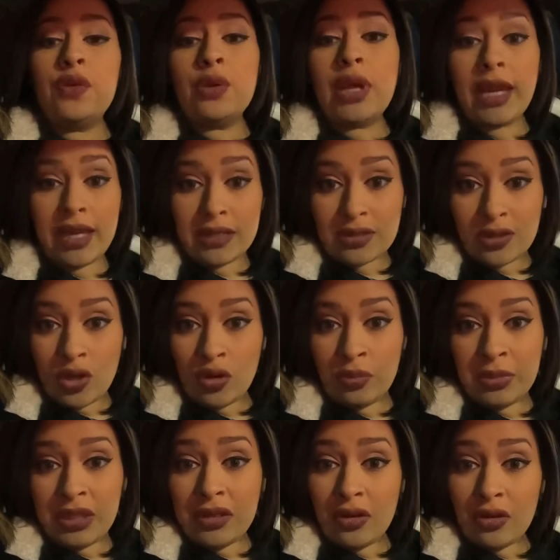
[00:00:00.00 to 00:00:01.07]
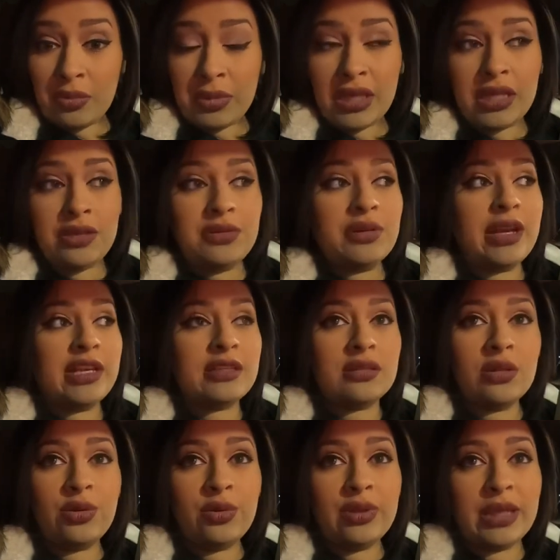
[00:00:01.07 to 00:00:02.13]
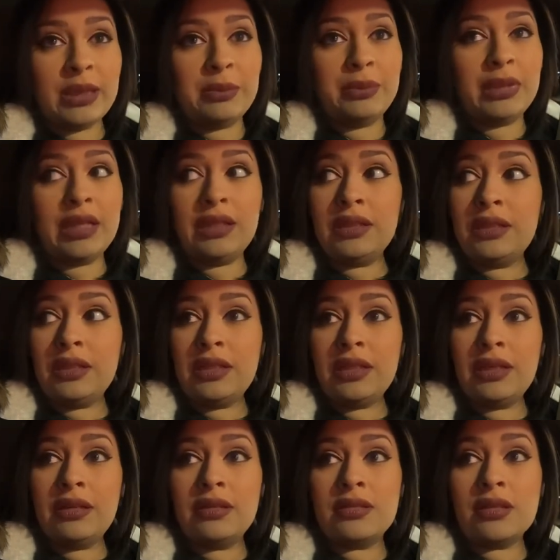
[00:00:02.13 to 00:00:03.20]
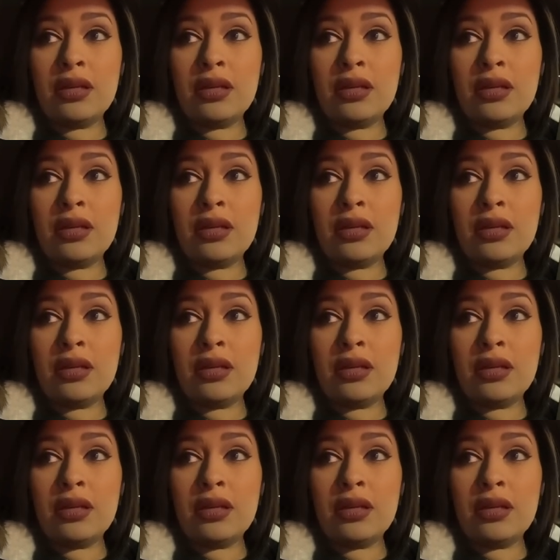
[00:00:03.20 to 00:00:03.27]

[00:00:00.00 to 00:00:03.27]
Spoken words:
you guys know me, you guys know that Melody is